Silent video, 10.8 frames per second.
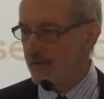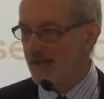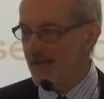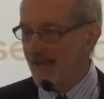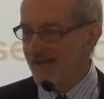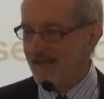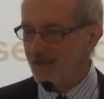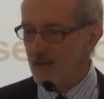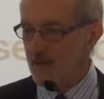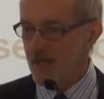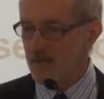And
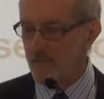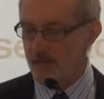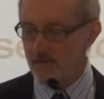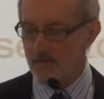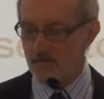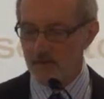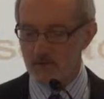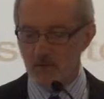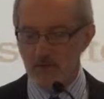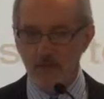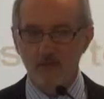we were coming back from the field
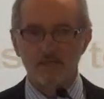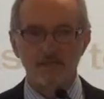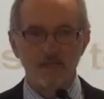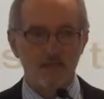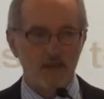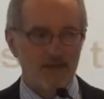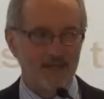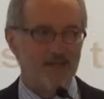trip and they were sleeping.